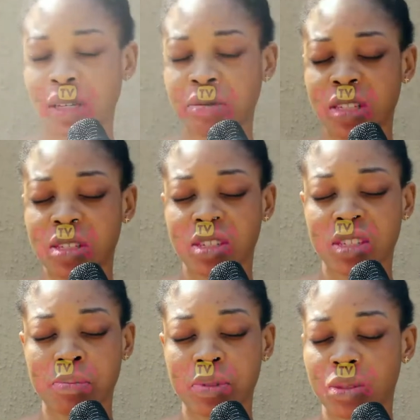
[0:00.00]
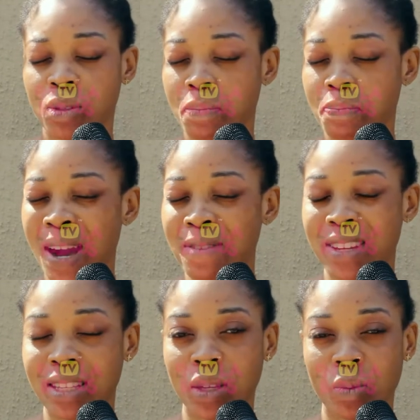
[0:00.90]
My relationship is doing
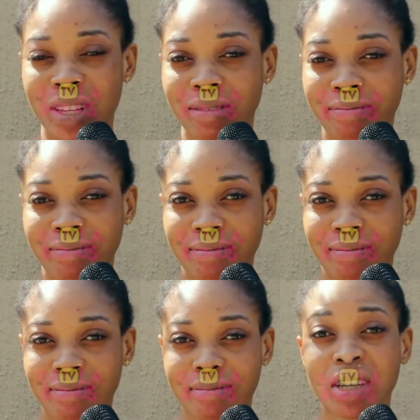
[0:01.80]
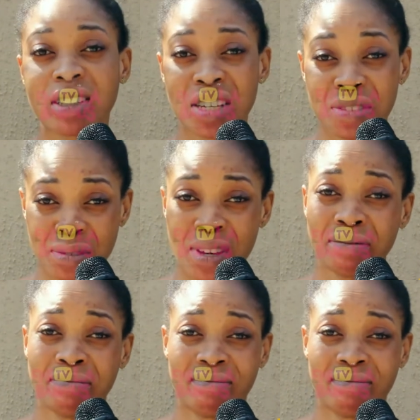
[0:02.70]
perfectly well in Nigeria.